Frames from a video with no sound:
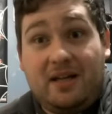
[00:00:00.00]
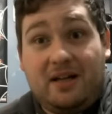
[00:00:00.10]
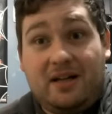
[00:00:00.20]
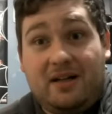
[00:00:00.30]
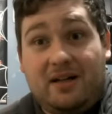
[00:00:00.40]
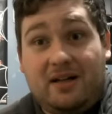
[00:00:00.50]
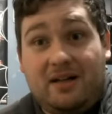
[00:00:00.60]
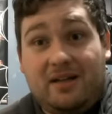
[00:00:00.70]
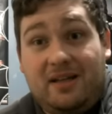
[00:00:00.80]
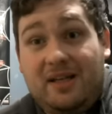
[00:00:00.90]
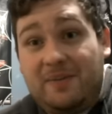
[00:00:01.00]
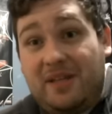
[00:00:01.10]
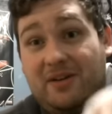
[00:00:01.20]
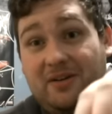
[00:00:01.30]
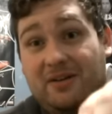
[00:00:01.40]
Uh, he kept
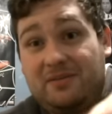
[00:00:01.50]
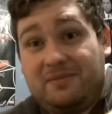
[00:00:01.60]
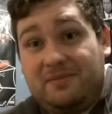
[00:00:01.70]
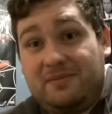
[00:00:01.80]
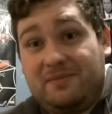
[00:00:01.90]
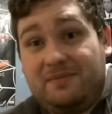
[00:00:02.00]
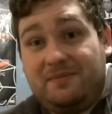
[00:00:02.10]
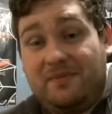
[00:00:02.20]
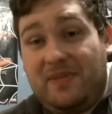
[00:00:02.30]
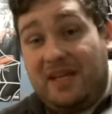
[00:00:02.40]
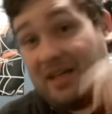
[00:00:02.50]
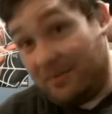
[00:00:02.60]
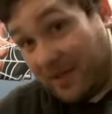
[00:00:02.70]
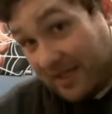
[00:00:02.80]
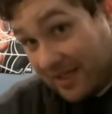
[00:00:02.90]
the arm. Uh,
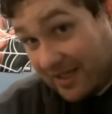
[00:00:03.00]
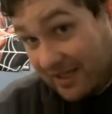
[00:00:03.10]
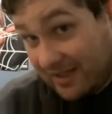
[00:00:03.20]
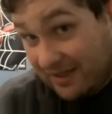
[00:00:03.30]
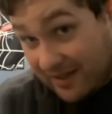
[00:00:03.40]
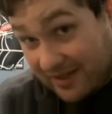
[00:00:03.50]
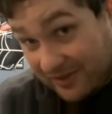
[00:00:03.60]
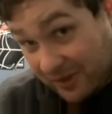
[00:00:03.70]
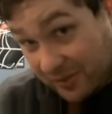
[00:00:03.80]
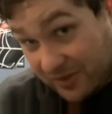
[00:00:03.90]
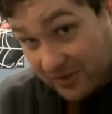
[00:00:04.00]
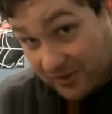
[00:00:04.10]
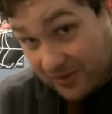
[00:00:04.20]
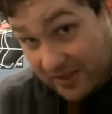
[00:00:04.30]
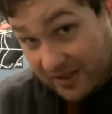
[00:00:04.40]
by that he got his arm destroyed.